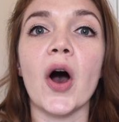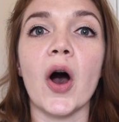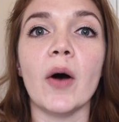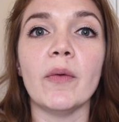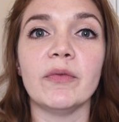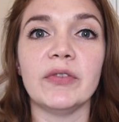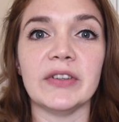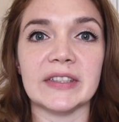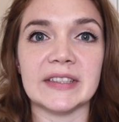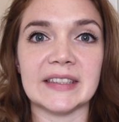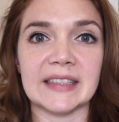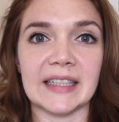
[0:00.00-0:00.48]

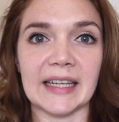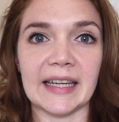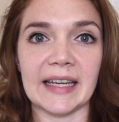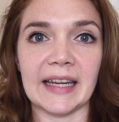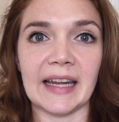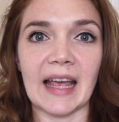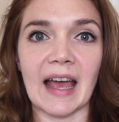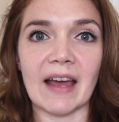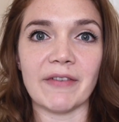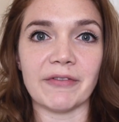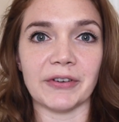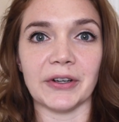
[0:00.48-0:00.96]

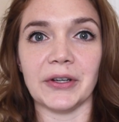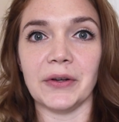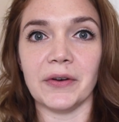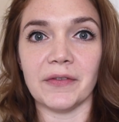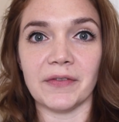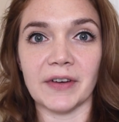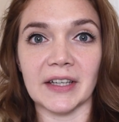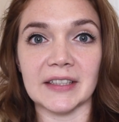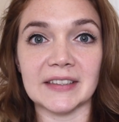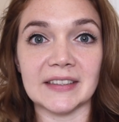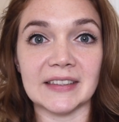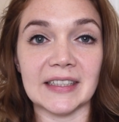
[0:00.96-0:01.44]
Obviously, every
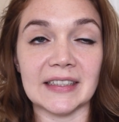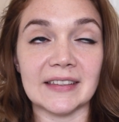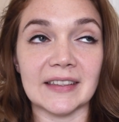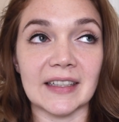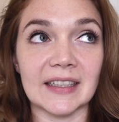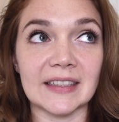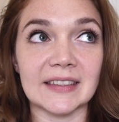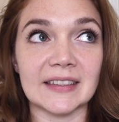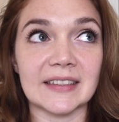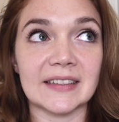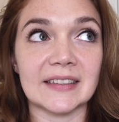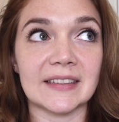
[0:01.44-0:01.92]
university
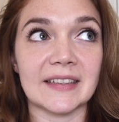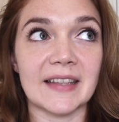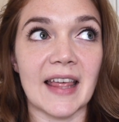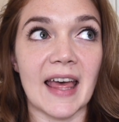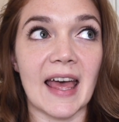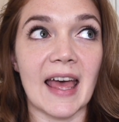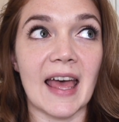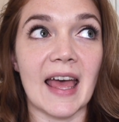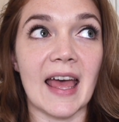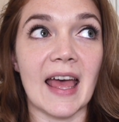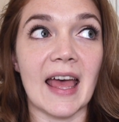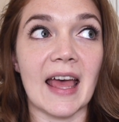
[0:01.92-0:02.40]
does
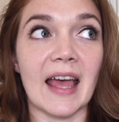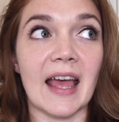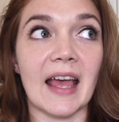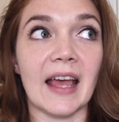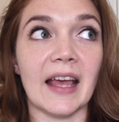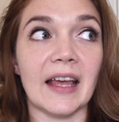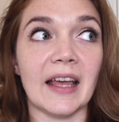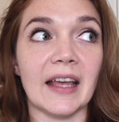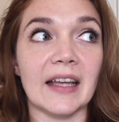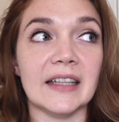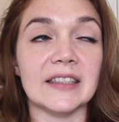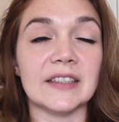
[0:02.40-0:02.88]
their
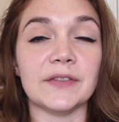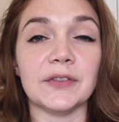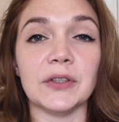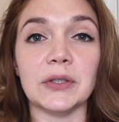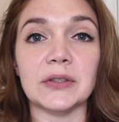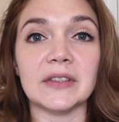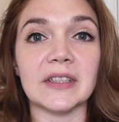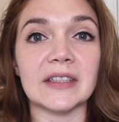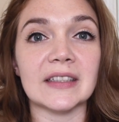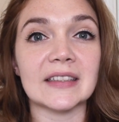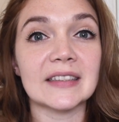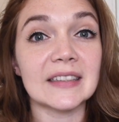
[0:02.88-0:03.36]

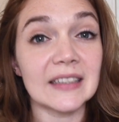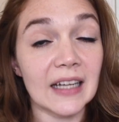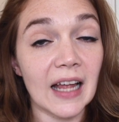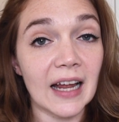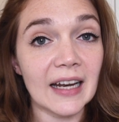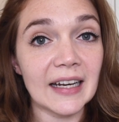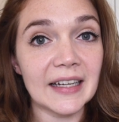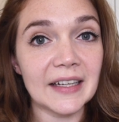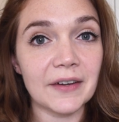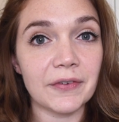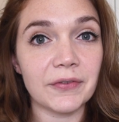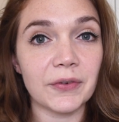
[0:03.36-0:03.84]
interviews in a
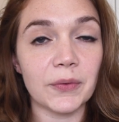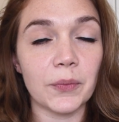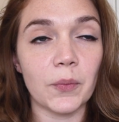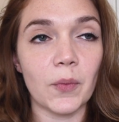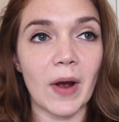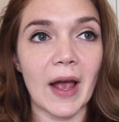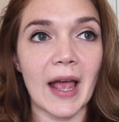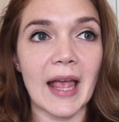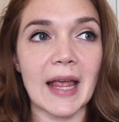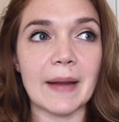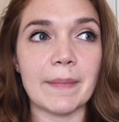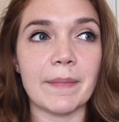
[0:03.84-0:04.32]
slightly different
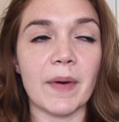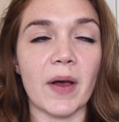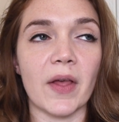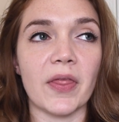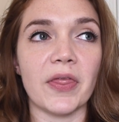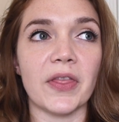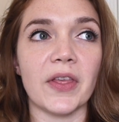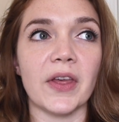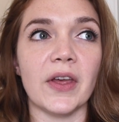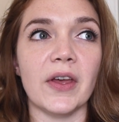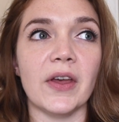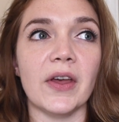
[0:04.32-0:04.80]
way,
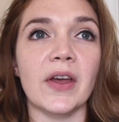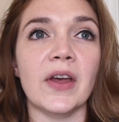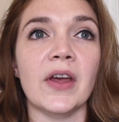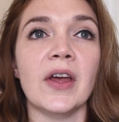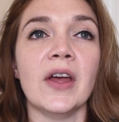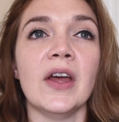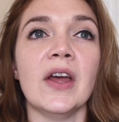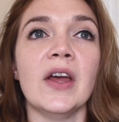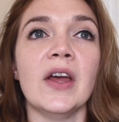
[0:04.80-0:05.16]
but the